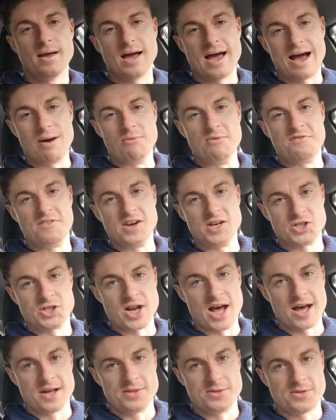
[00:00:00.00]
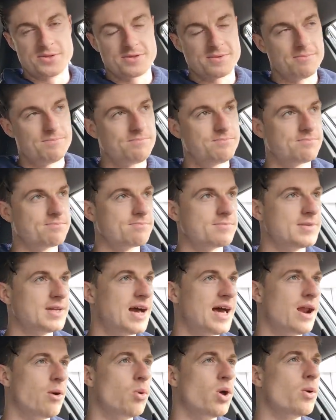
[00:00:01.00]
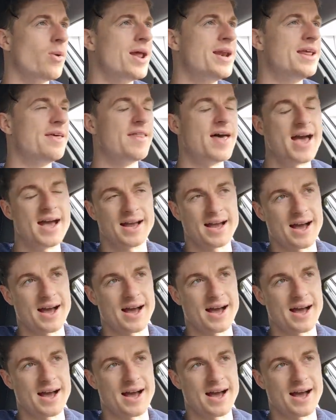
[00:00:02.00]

And we finished 9th. And I want to end it there,